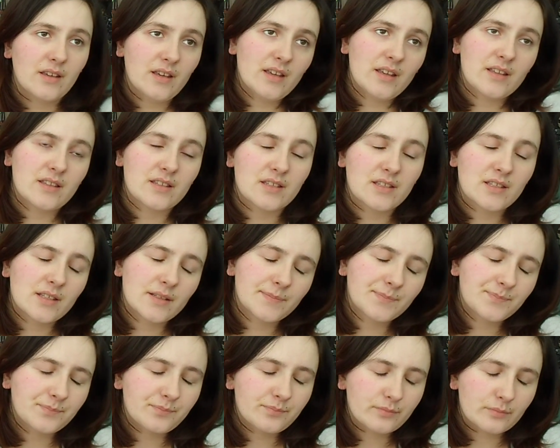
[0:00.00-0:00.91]
It
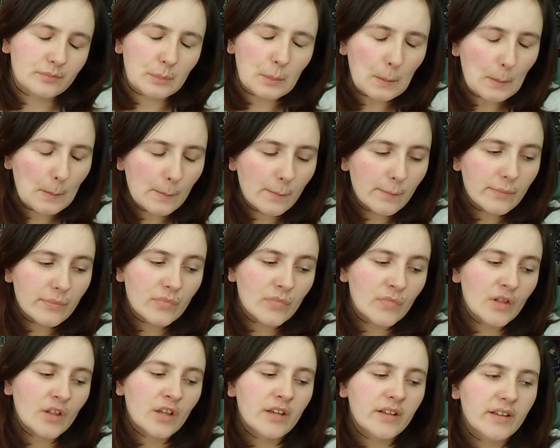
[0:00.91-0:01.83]

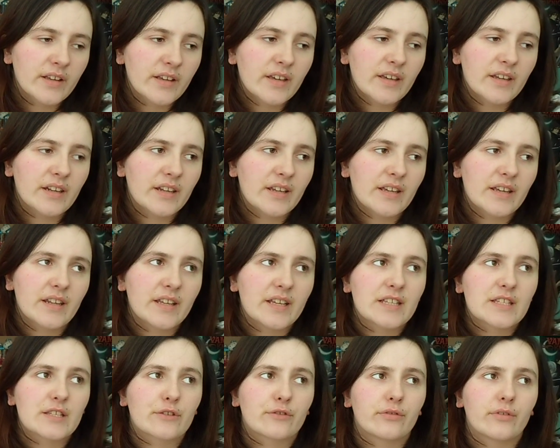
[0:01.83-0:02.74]

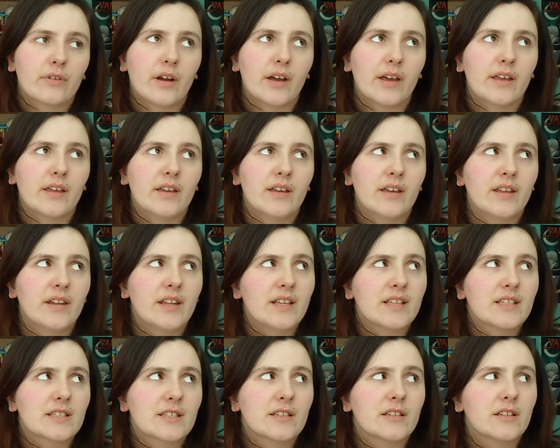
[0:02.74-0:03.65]
is a cry.
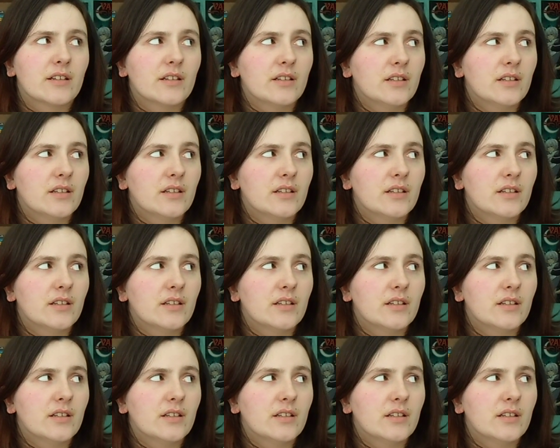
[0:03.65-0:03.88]
It's